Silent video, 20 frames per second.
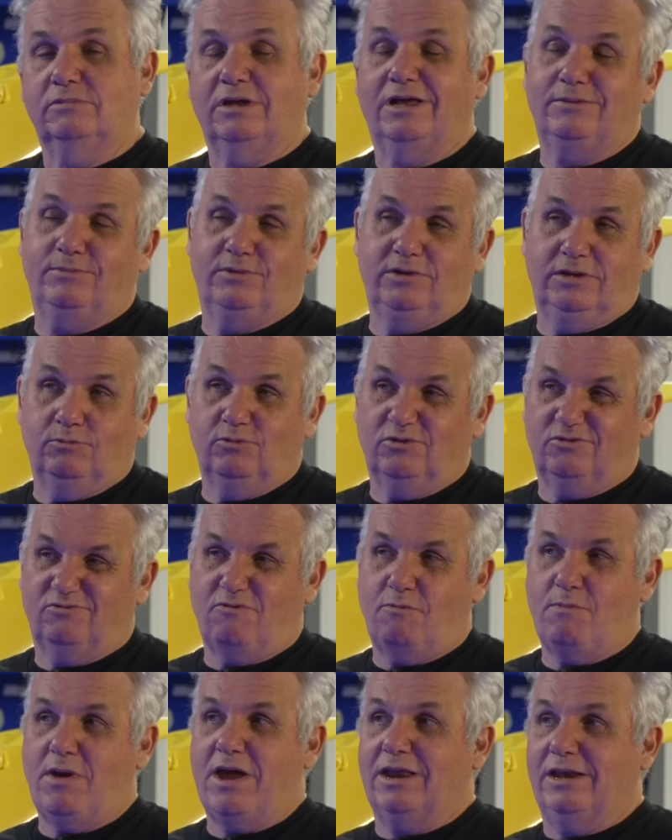Aluminium was
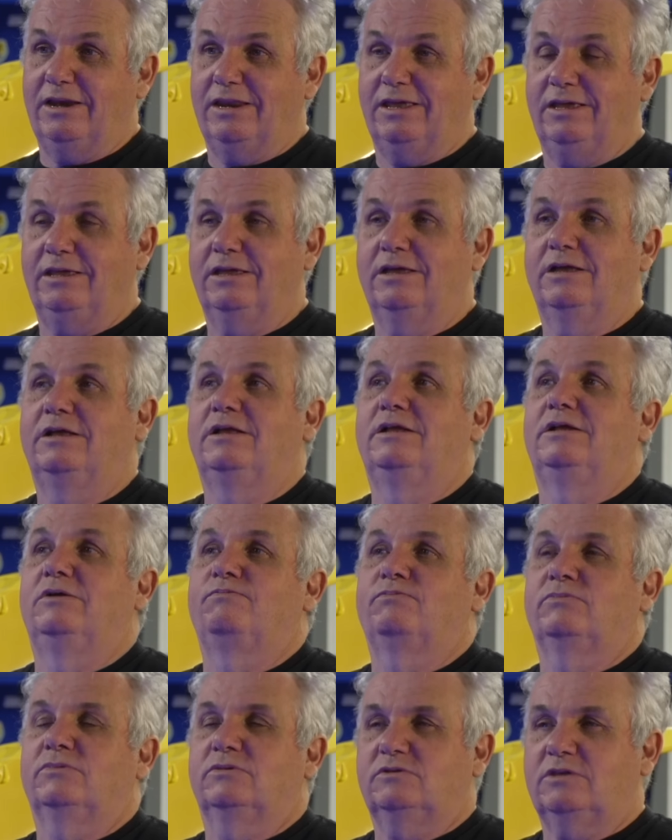for mainly
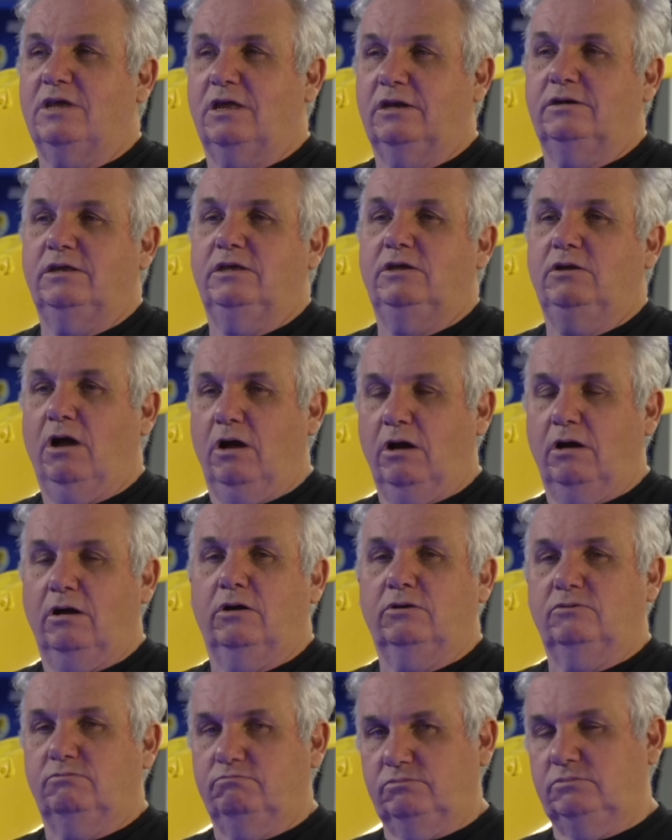sandy,
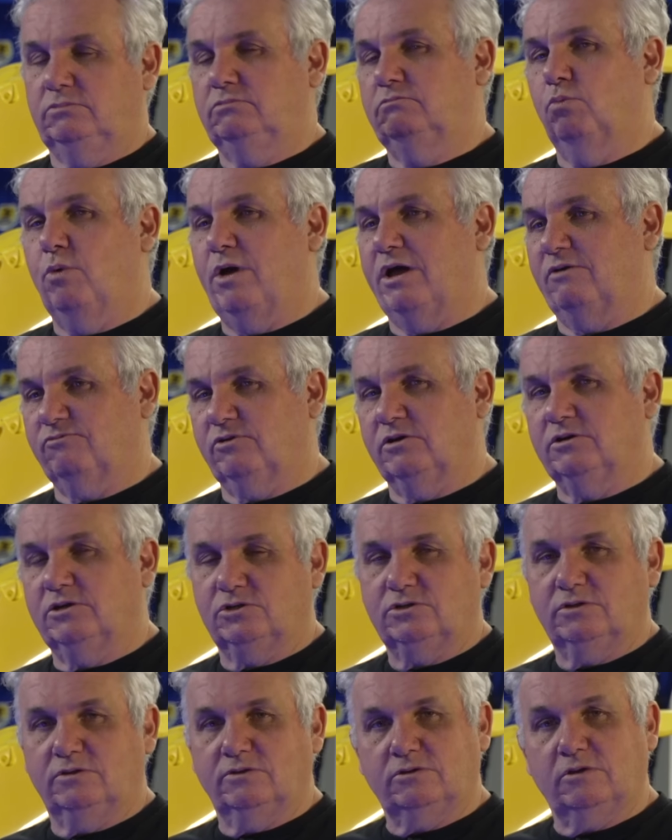hard, wet
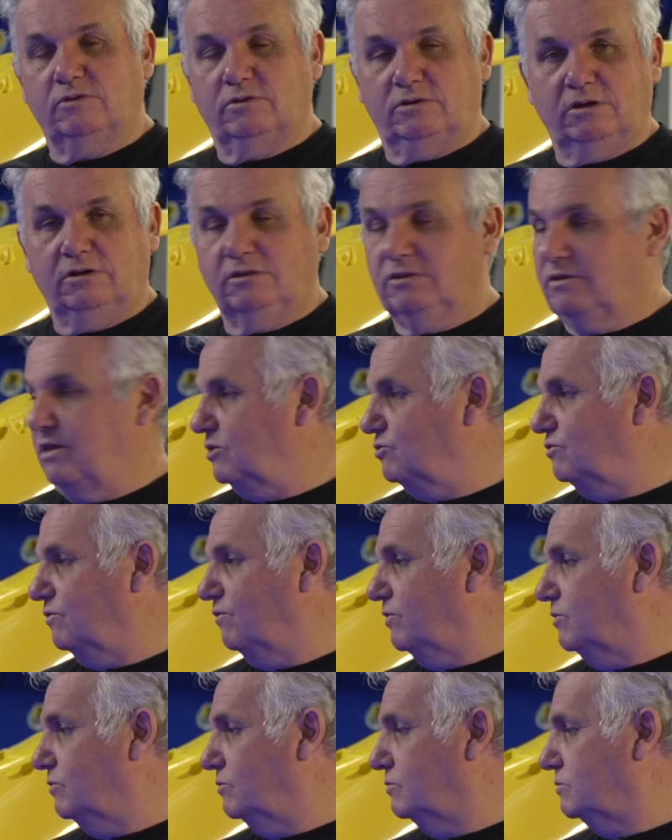conditions, so they needed the extra
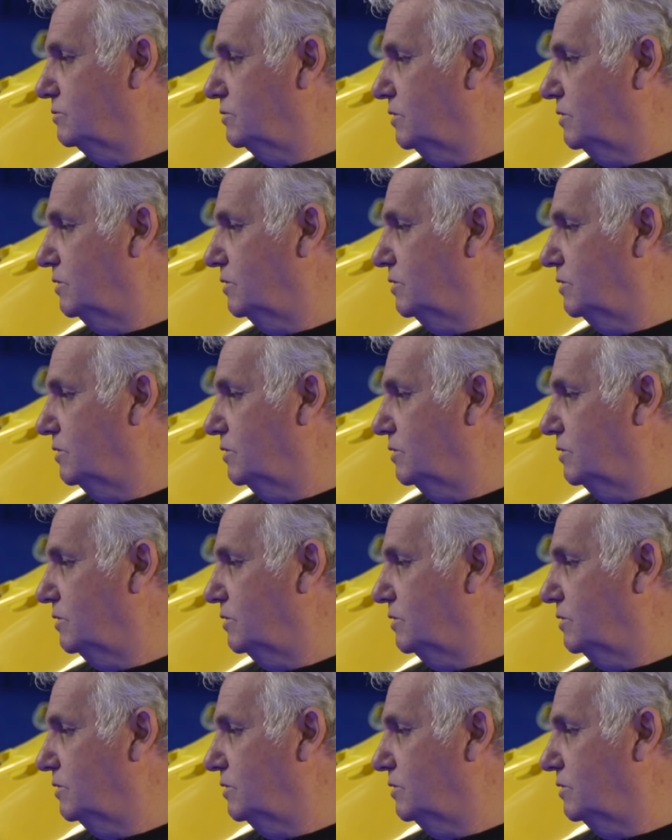fuel.